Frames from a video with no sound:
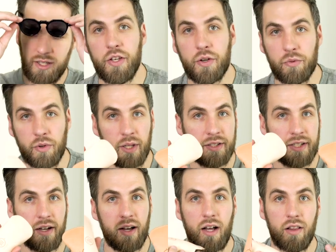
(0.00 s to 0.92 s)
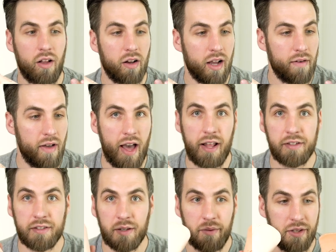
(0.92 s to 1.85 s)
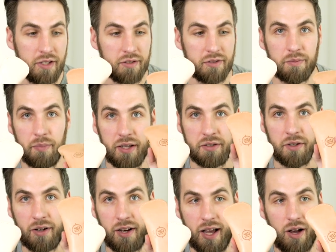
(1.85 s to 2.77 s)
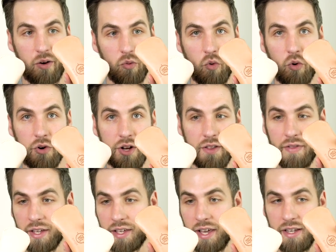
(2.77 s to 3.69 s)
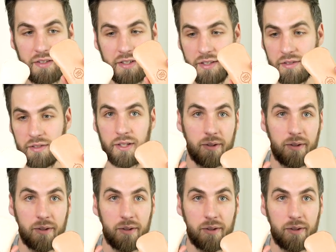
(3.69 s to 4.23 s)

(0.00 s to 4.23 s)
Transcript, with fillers: You can really tell how long I've had some of these based on how worn in the case is.